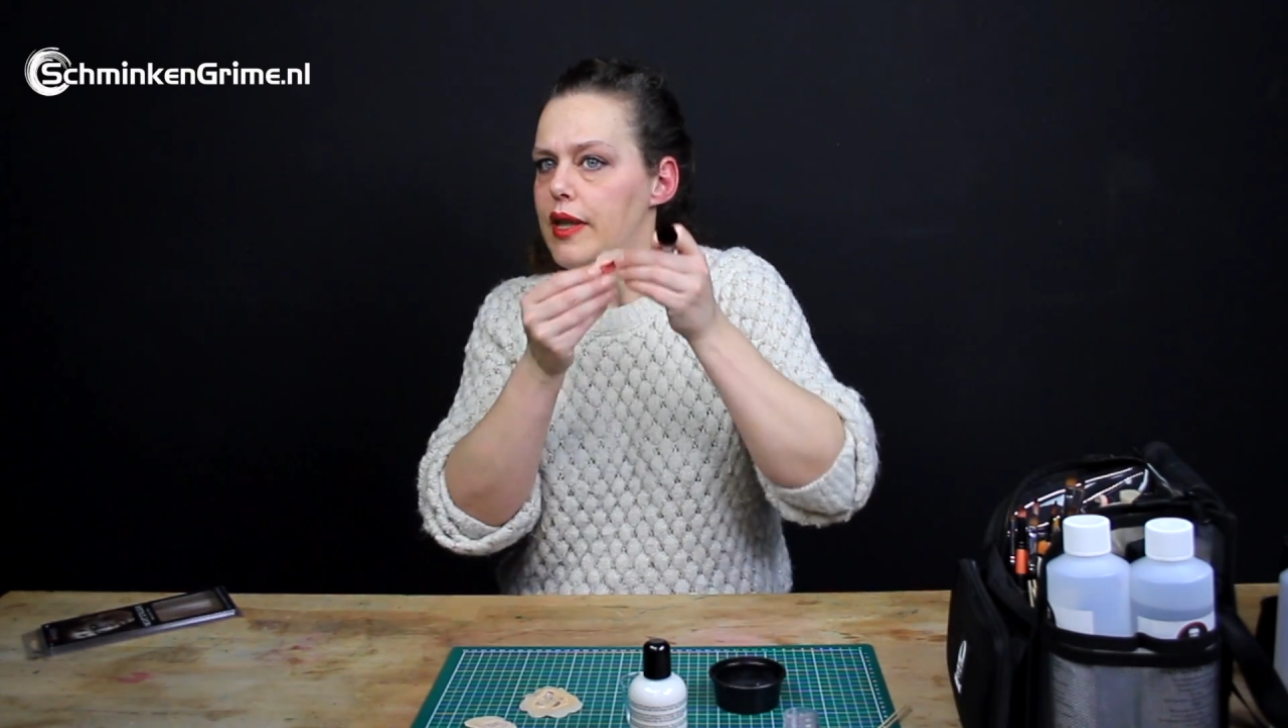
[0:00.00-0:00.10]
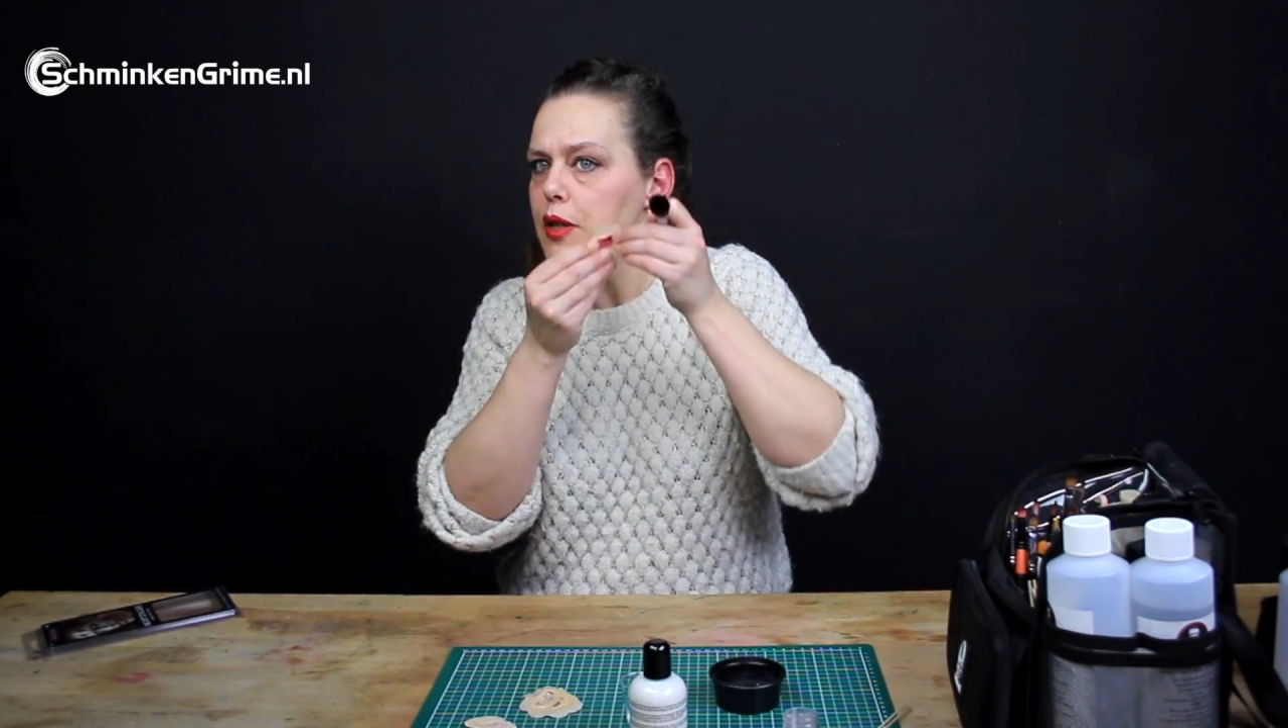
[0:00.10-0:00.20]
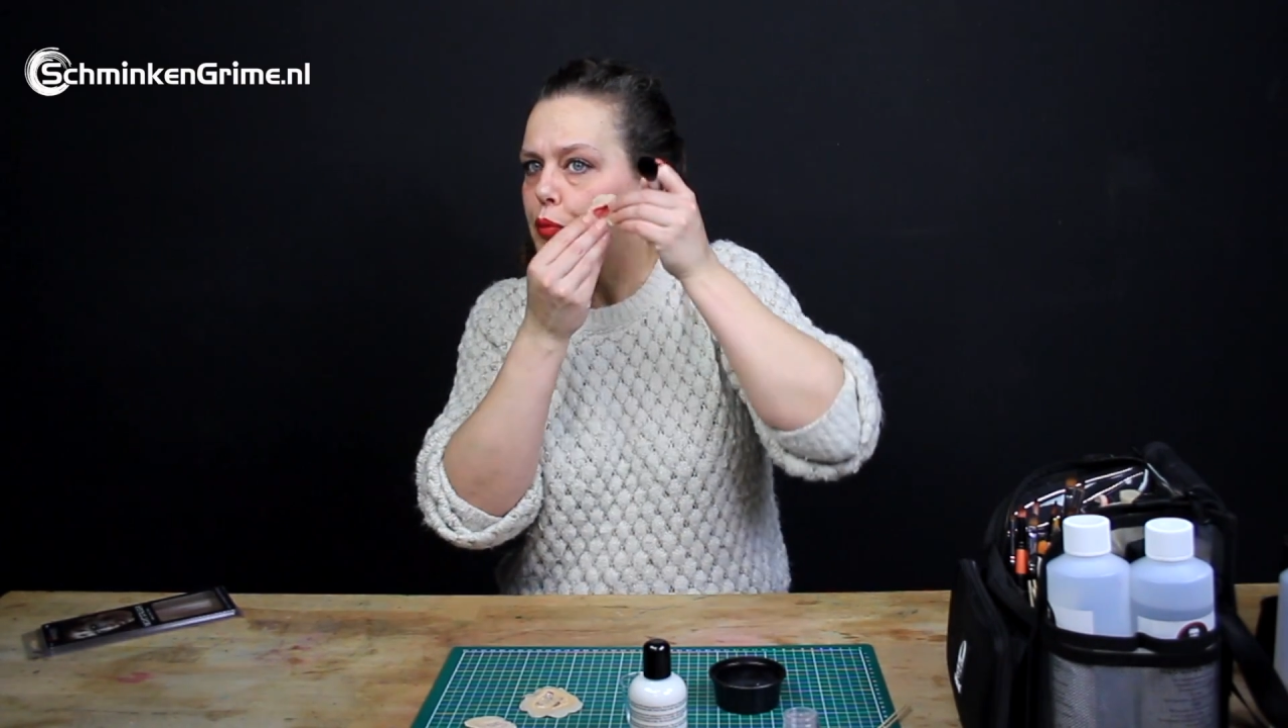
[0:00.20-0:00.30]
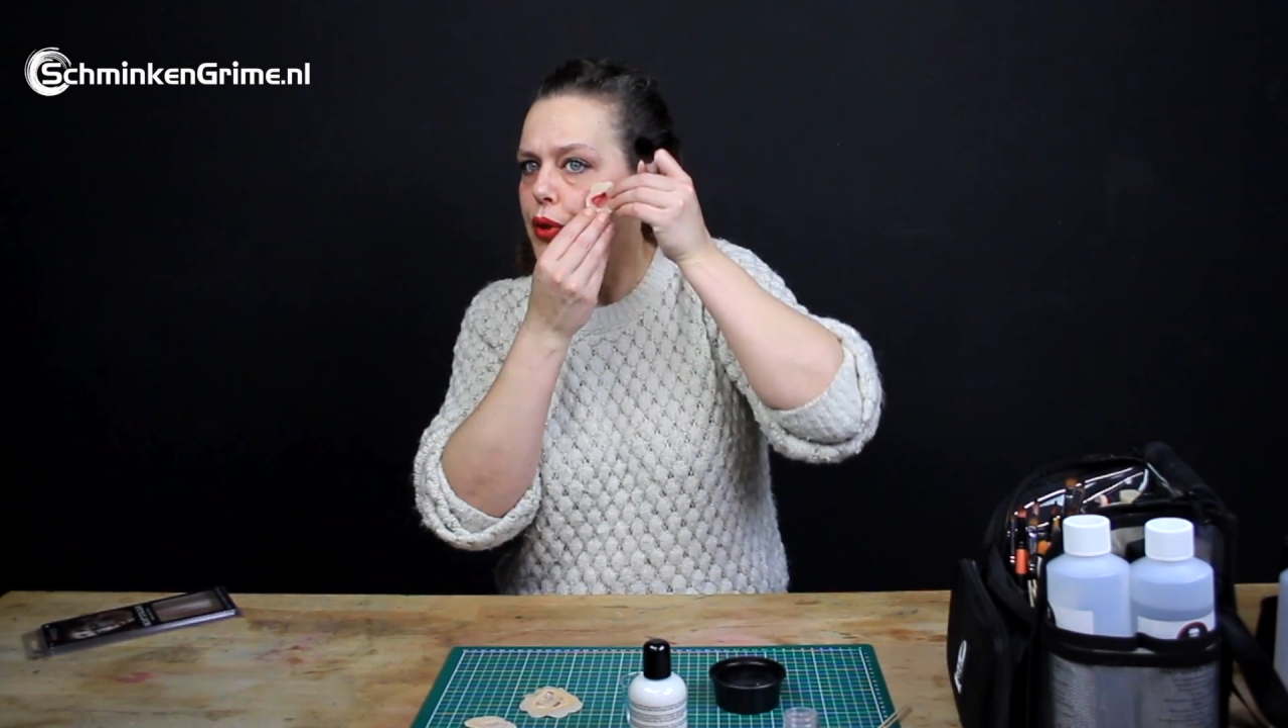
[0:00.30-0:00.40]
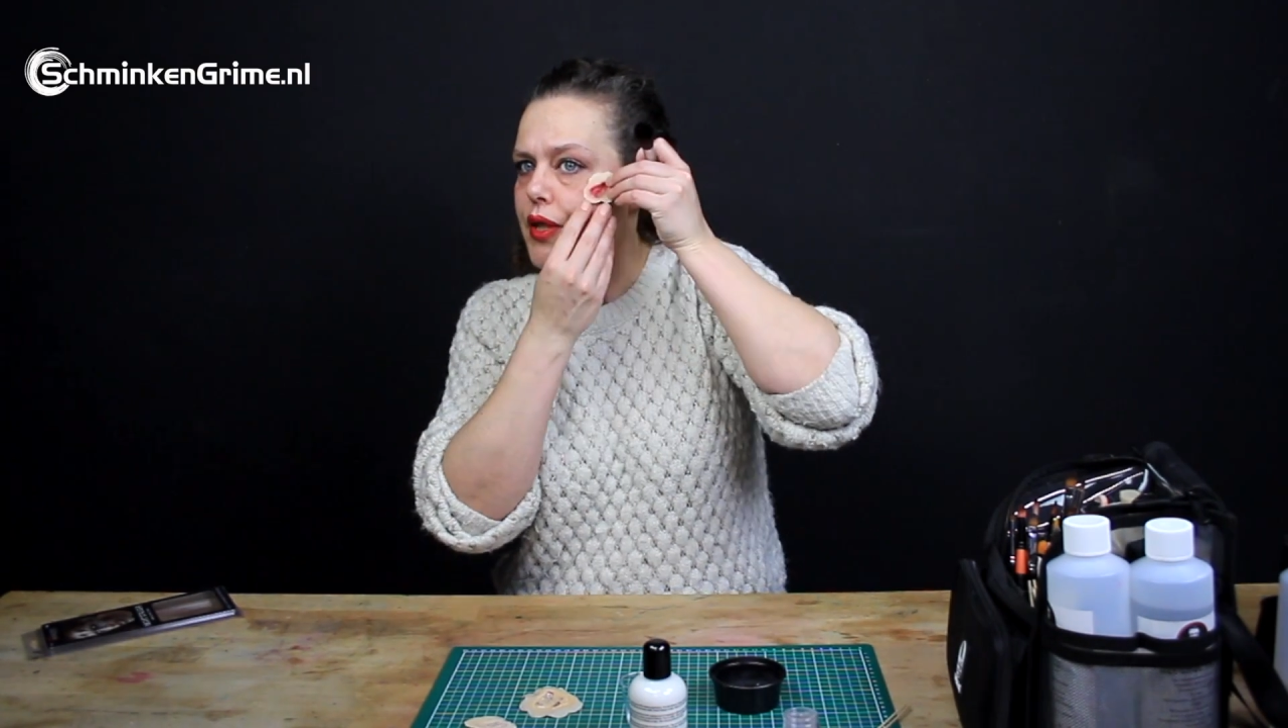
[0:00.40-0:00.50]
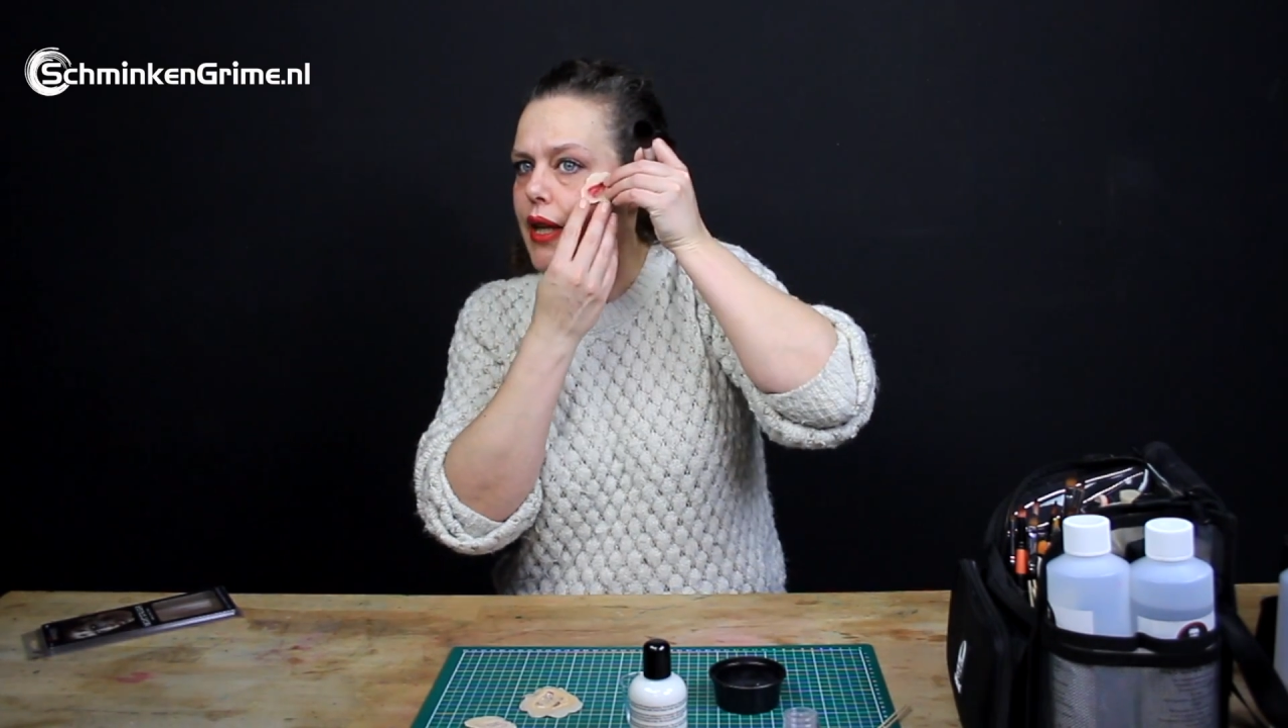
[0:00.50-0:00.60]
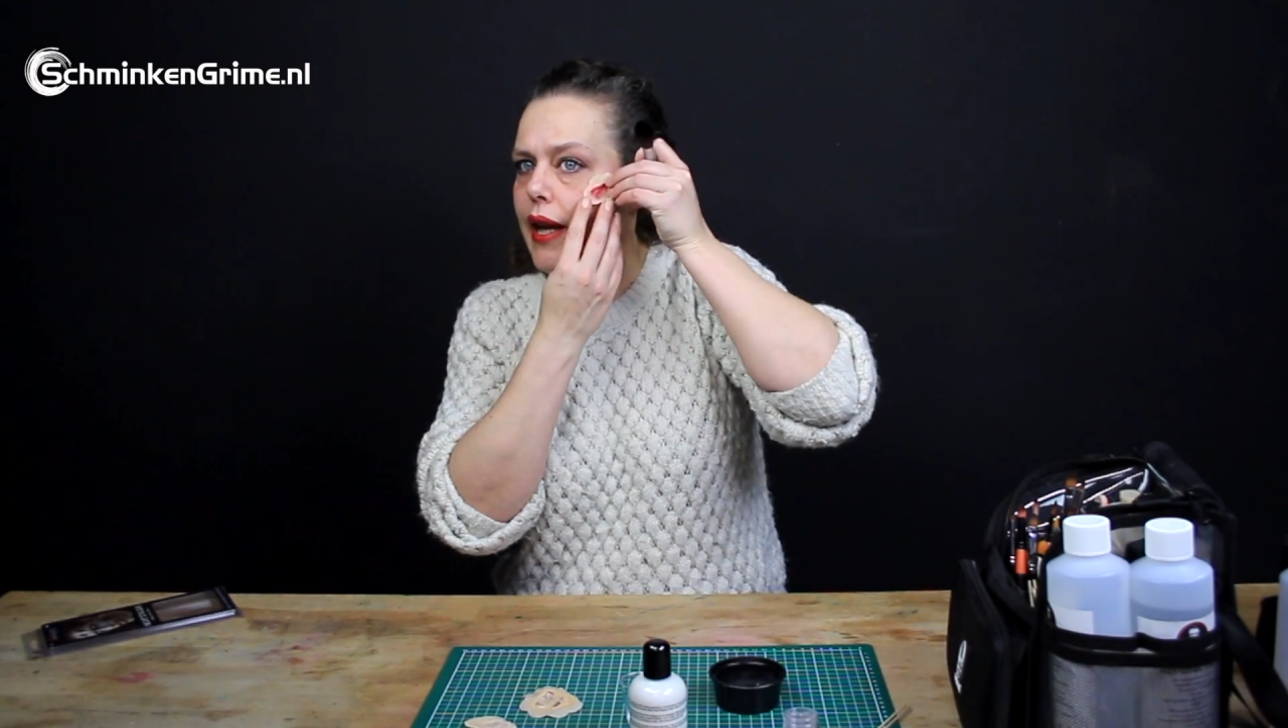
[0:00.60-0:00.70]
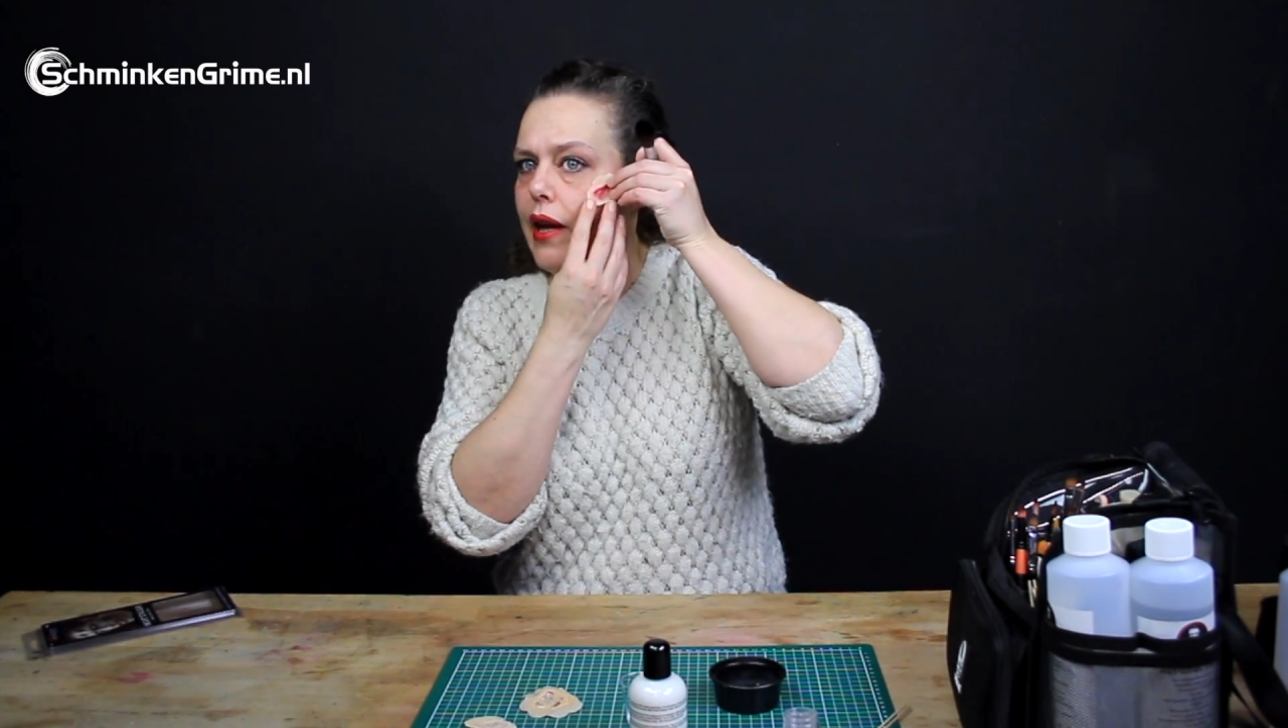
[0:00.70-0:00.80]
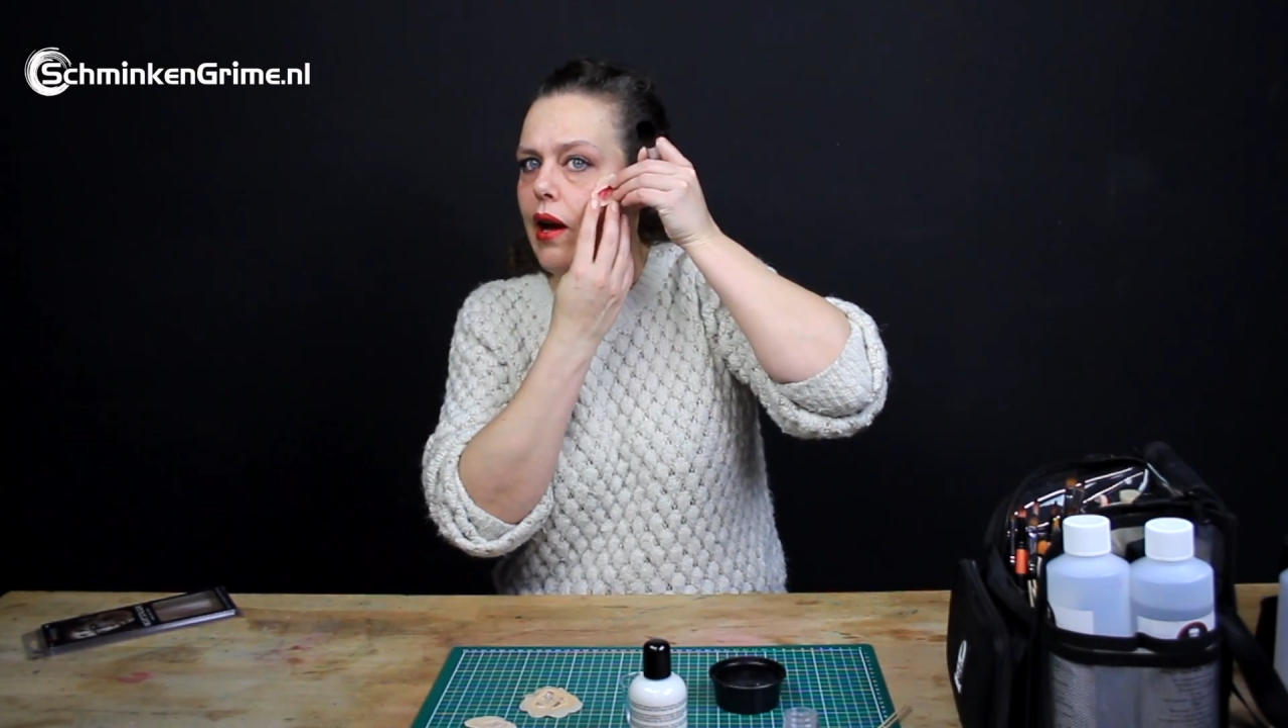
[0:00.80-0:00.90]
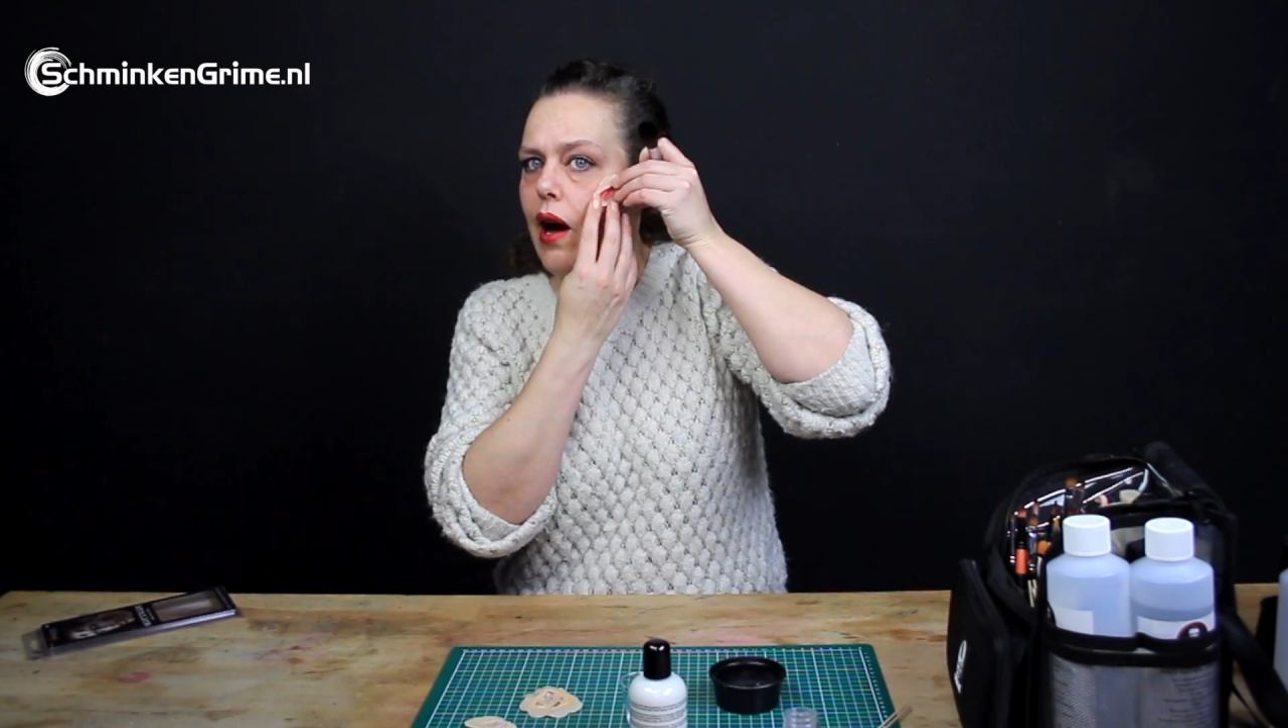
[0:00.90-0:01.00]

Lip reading: this prosthetic